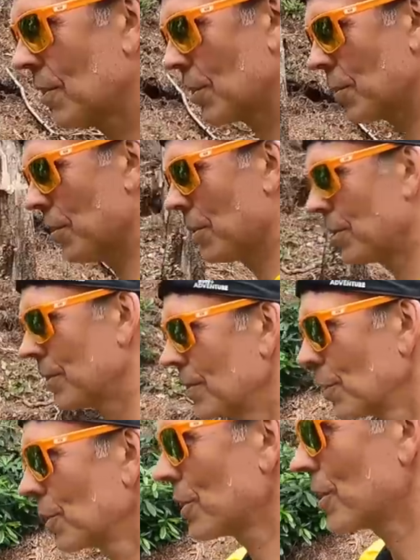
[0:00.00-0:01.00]
Really good run
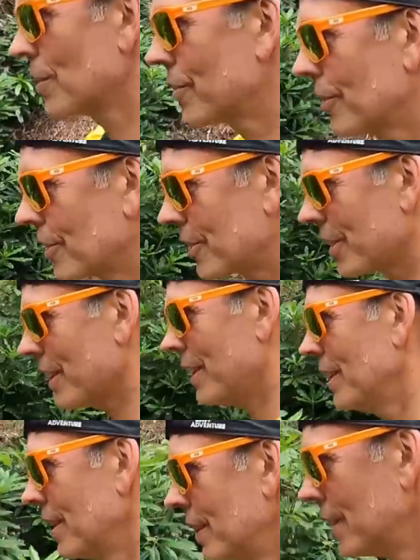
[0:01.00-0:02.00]
out there
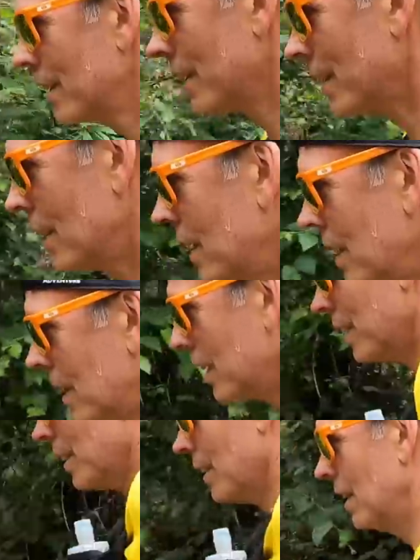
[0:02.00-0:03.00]
yesterday. Body felt
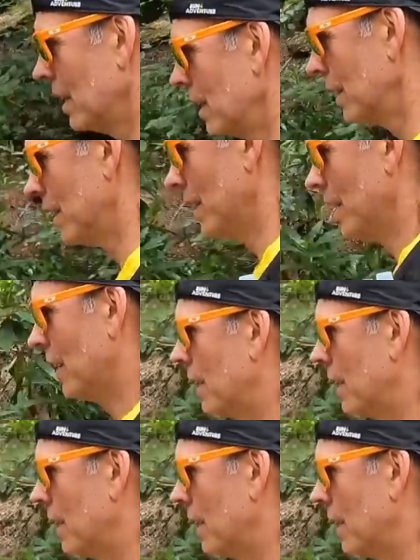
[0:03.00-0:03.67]
good. Uh, another